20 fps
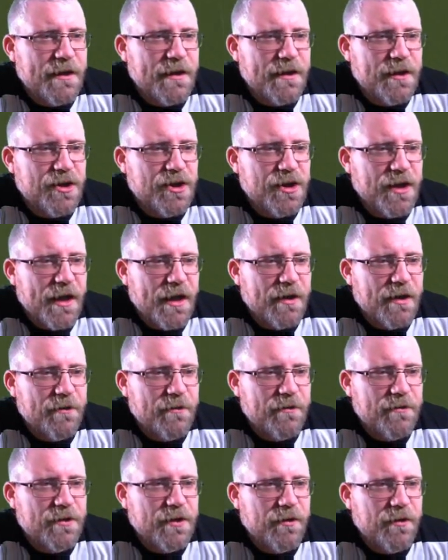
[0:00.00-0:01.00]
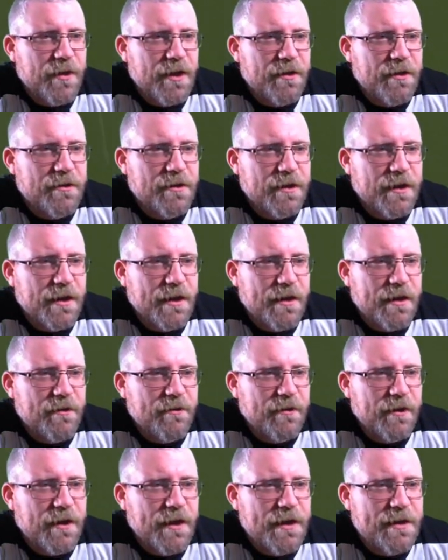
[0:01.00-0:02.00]
and it's Xhaka who's coming onto that,
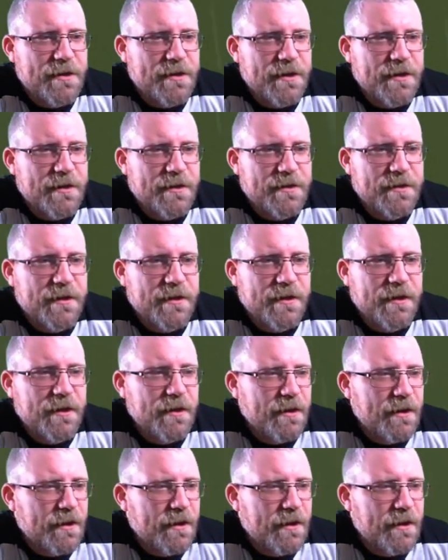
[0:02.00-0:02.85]
who lays it to